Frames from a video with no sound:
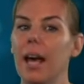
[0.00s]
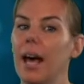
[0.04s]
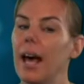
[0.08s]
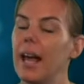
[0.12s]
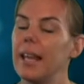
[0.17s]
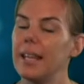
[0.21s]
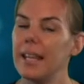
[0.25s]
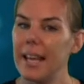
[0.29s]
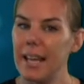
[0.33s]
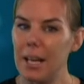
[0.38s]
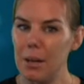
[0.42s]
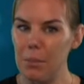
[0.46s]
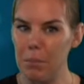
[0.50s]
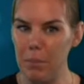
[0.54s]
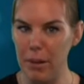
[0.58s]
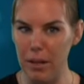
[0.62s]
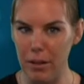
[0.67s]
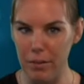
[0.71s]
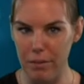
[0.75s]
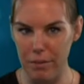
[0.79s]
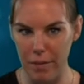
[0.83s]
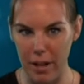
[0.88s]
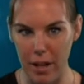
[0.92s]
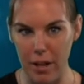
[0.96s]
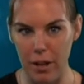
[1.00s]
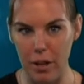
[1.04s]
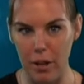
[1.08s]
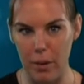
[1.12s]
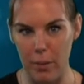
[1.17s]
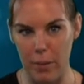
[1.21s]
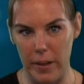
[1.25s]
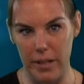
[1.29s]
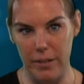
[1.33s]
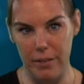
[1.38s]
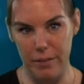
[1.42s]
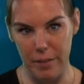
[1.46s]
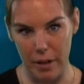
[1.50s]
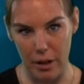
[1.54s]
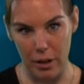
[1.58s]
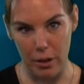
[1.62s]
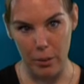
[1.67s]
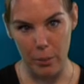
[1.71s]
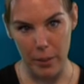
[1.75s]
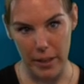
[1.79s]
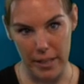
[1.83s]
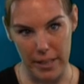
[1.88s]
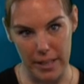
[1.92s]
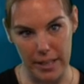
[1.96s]
And they can be of value in
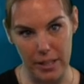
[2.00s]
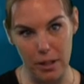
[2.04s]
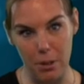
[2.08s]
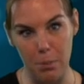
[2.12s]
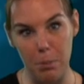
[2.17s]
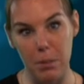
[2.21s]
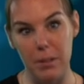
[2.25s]
evaluating the